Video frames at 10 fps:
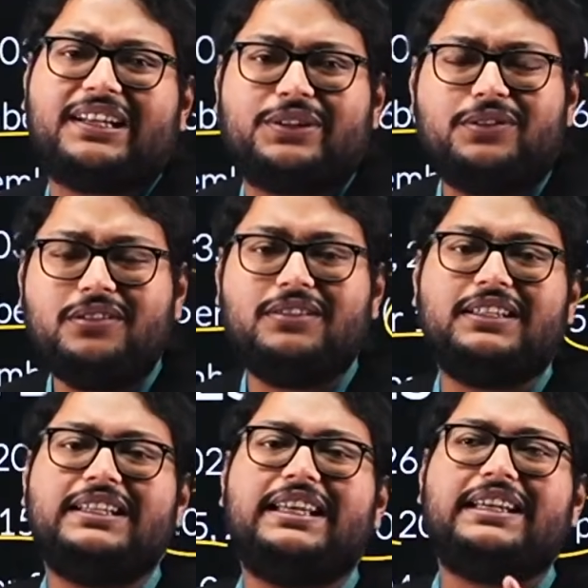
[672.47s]
No,
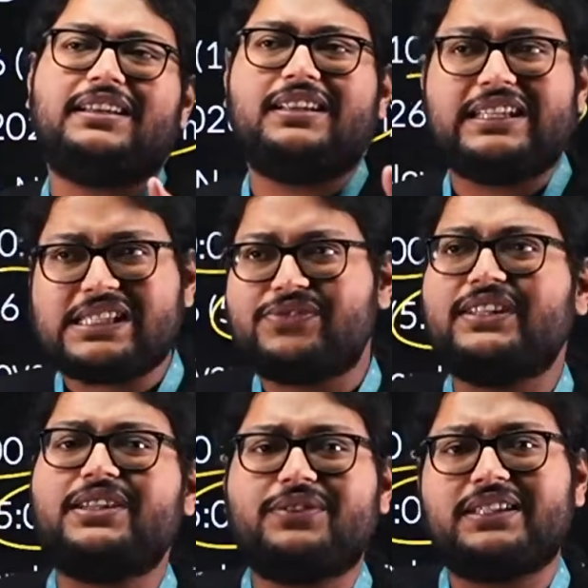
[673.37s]
let's fill
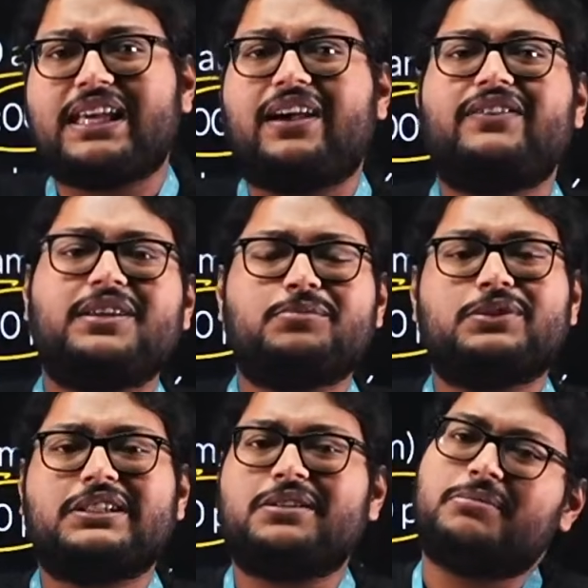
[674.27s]
it. We have like more
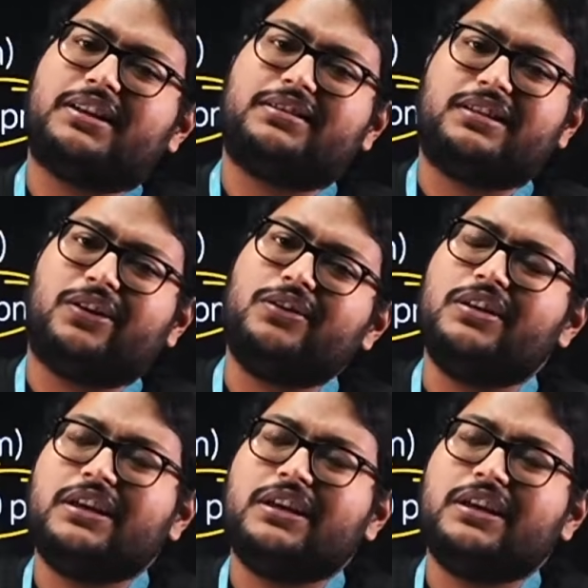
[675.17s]
than a month now.